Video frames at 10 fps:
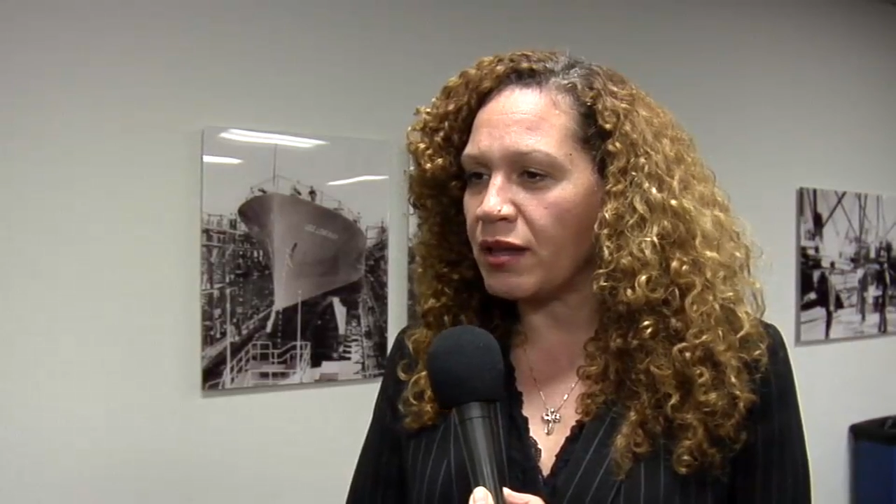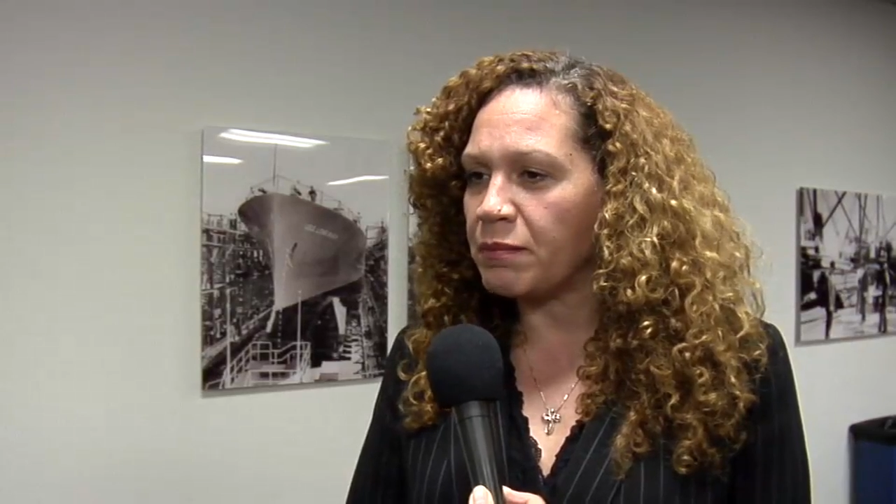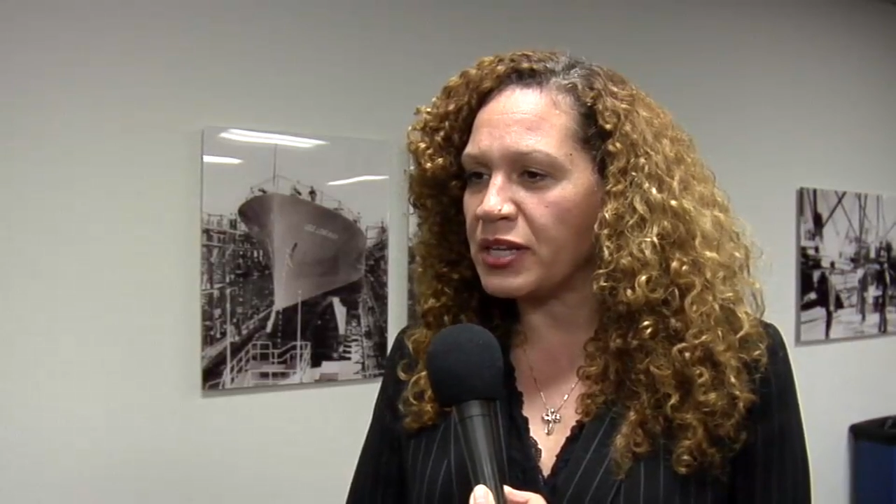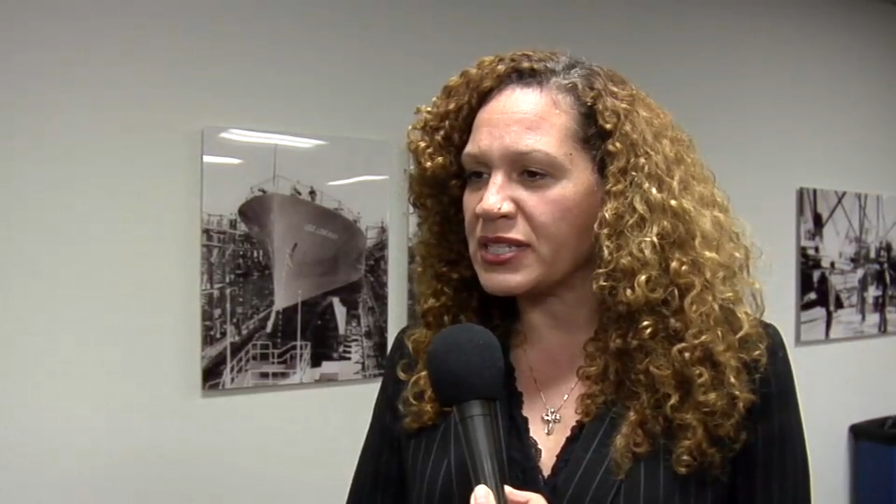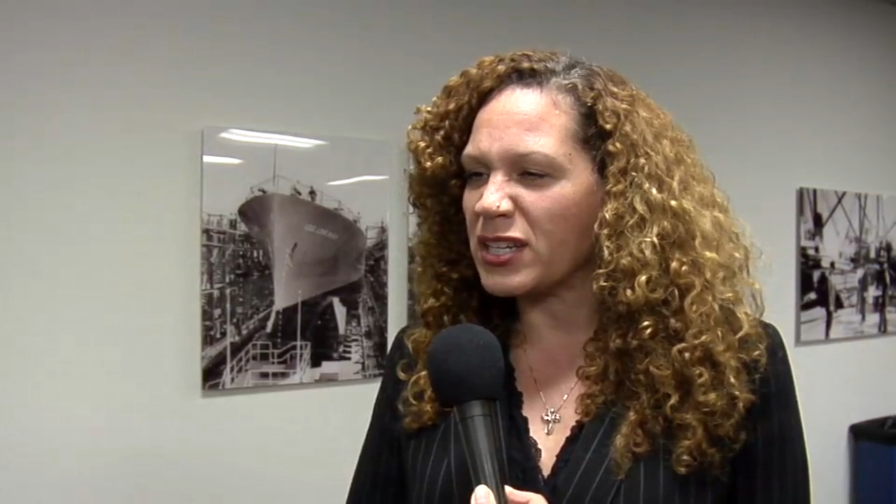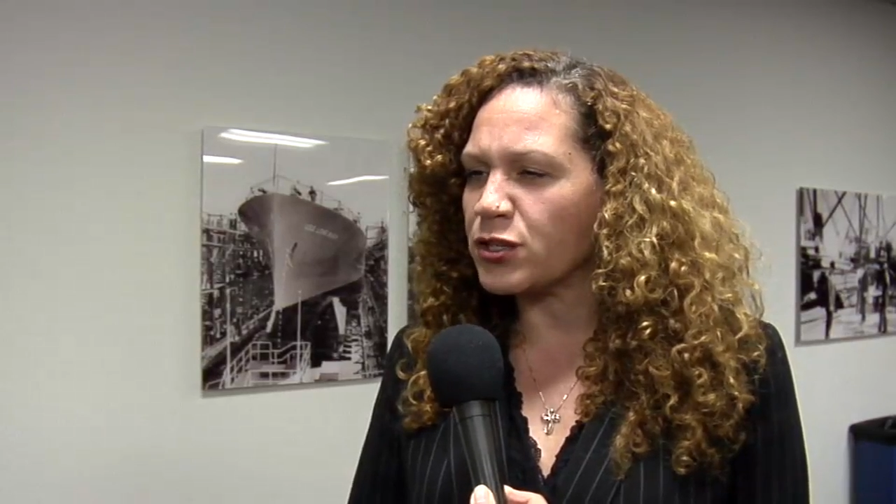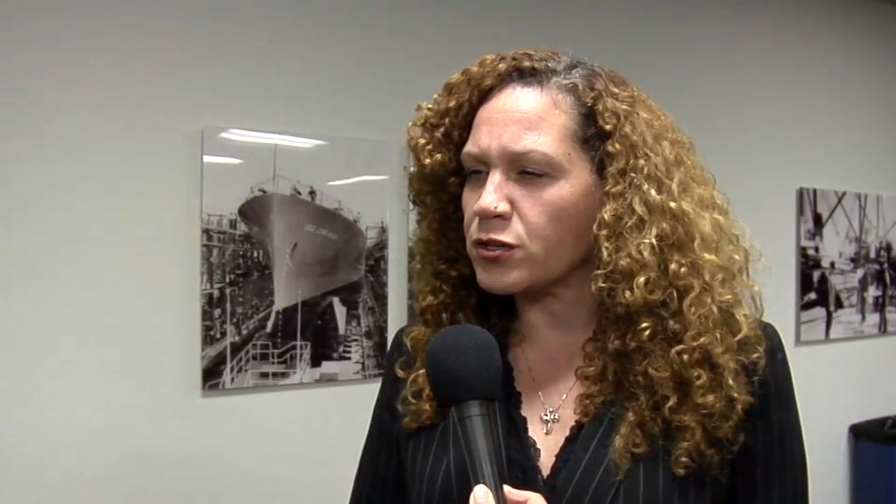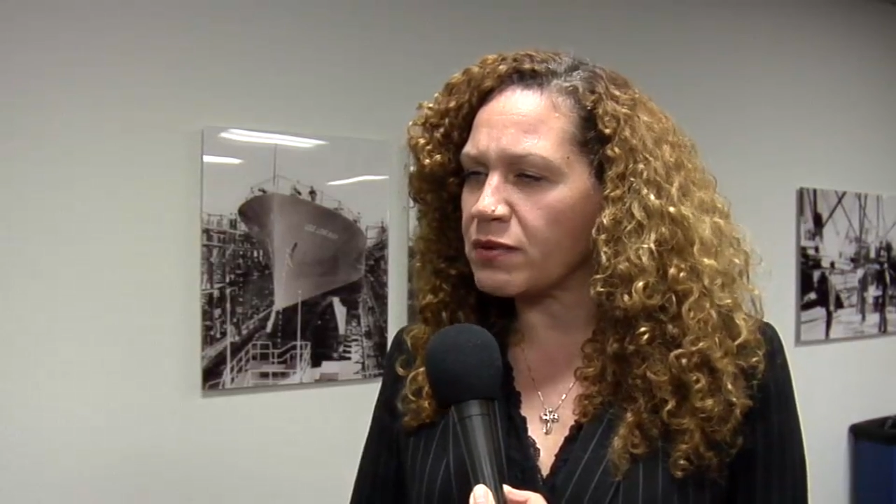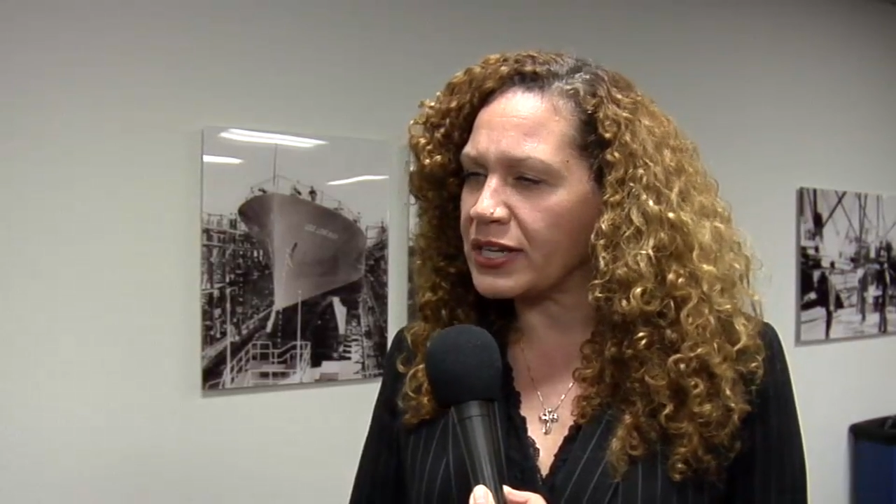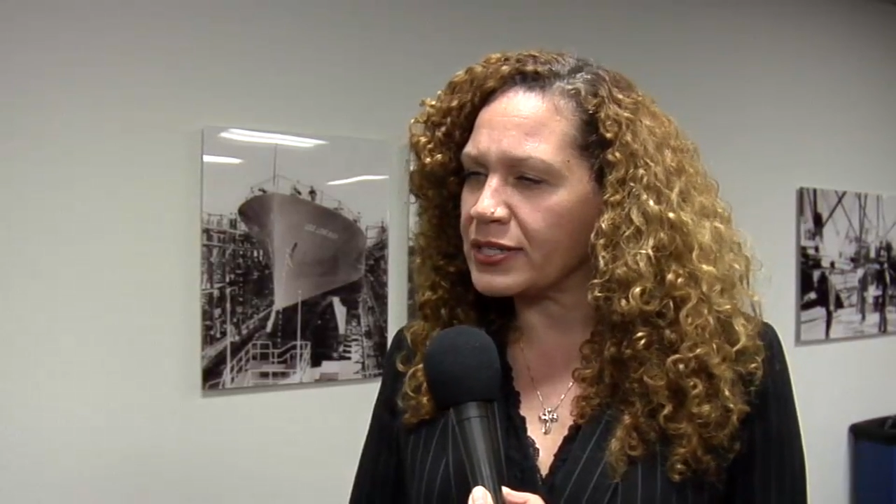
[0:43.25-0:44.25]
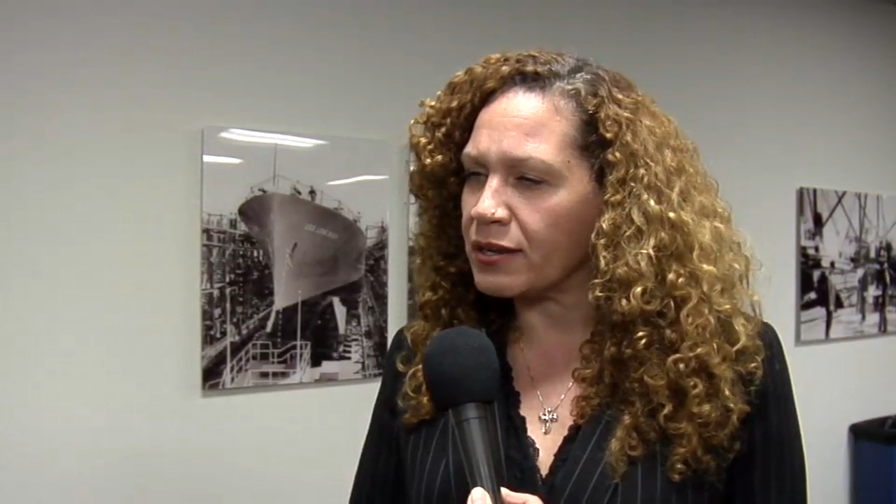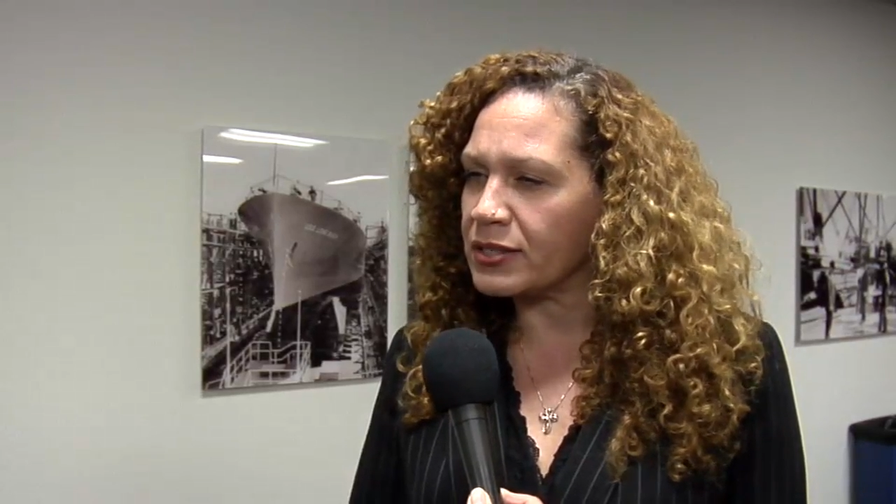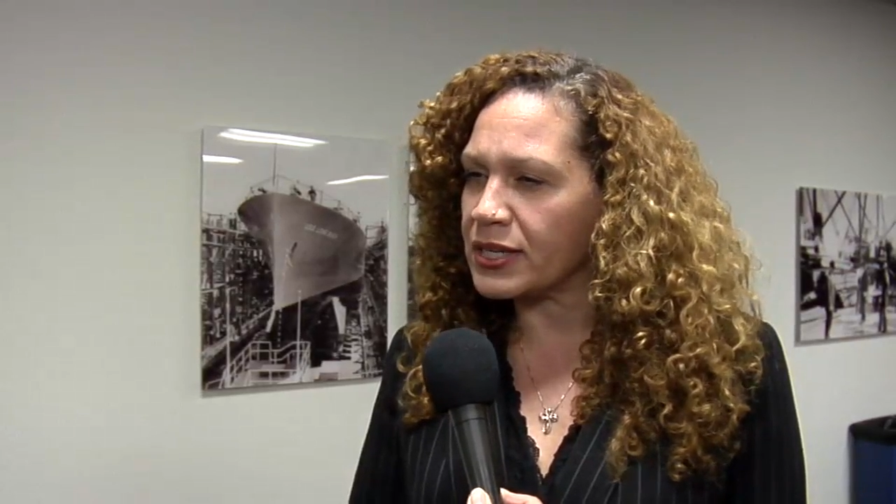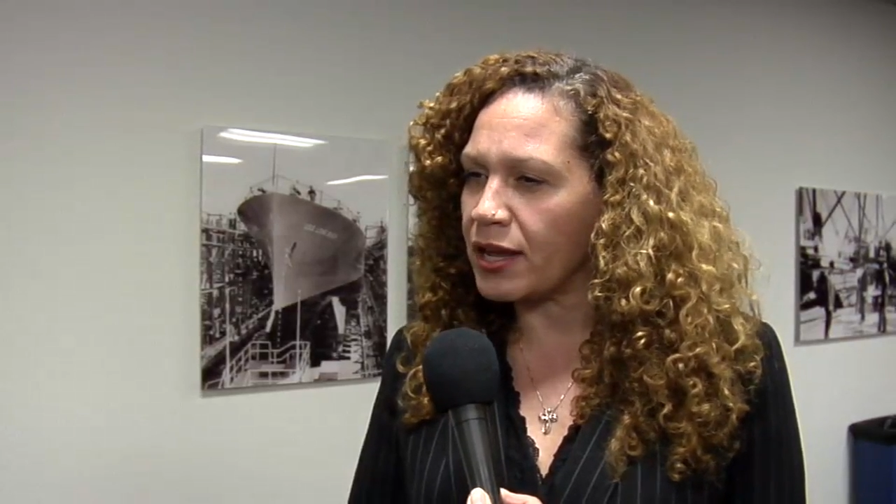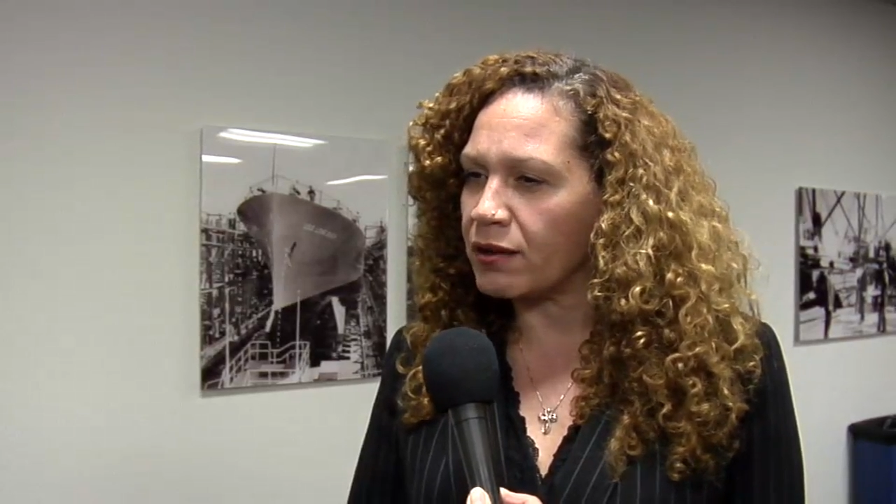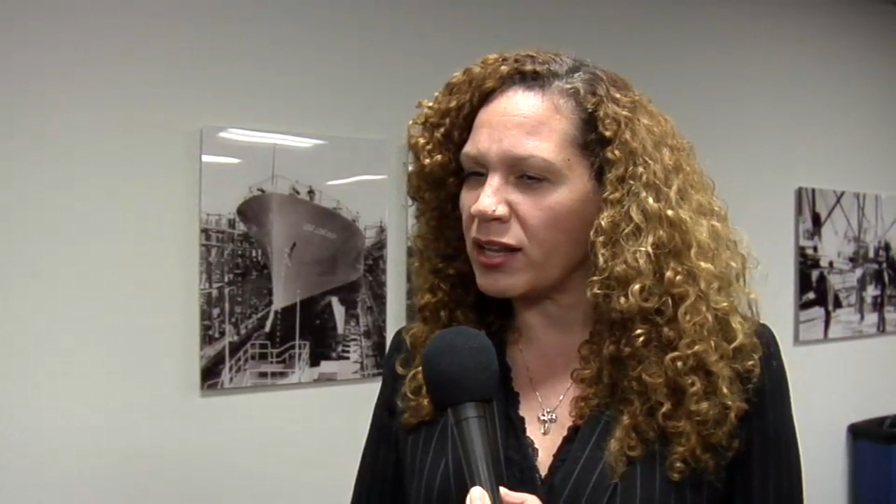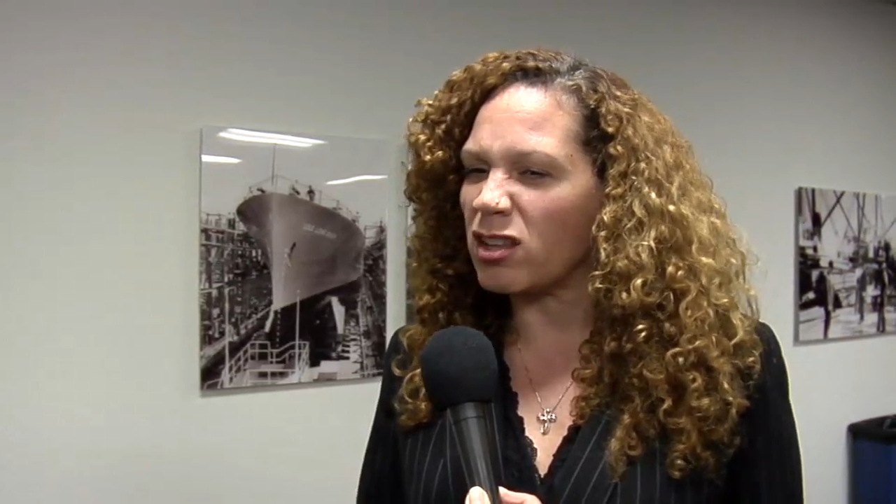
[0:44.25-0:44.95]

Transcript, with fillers: and being centered right downtown at